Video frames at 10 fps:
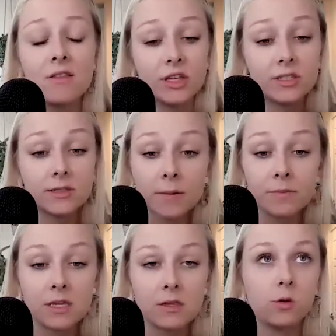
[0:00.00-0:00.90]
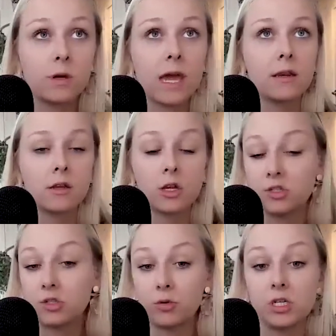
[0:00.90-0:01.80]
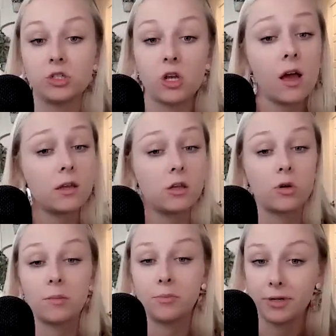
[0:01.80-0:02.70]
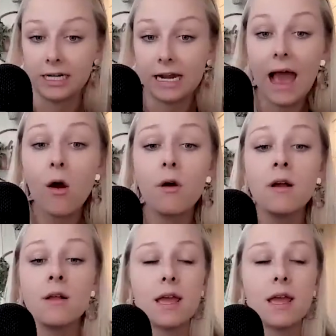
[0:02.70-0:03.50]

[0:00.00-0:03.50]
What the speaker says: This is something you can screenshot, you can print it out.